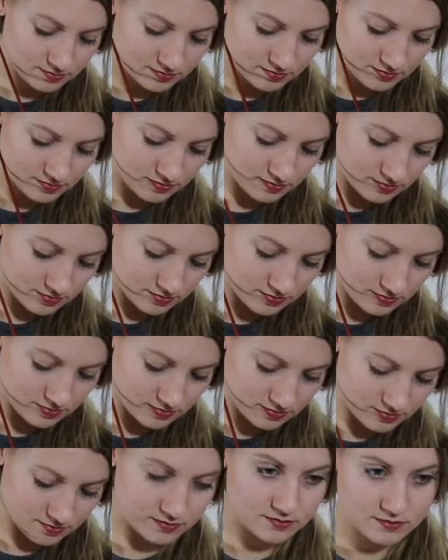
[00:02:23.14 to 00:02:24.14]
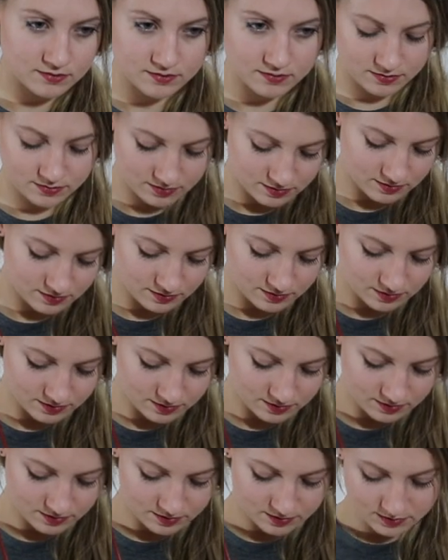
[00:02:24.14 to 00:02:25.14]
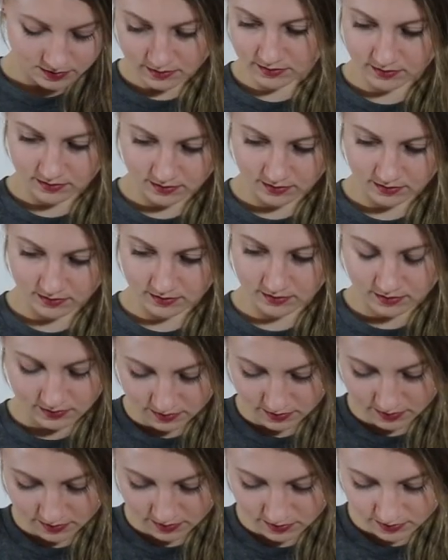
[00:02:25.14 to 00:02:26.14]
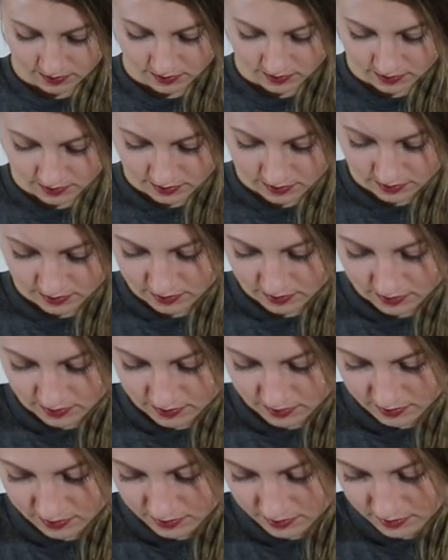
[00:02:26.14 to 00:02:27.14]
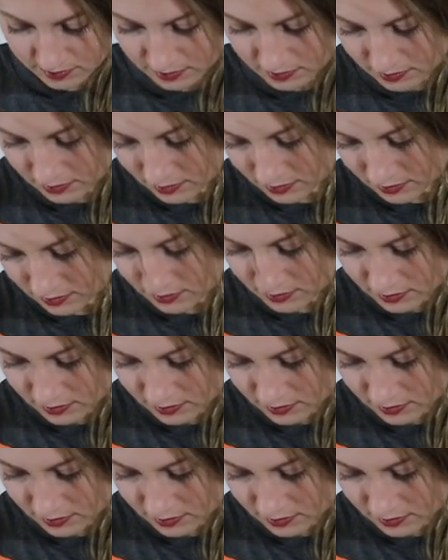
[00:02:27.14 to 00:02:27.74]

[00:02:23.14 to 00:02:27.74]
(silence)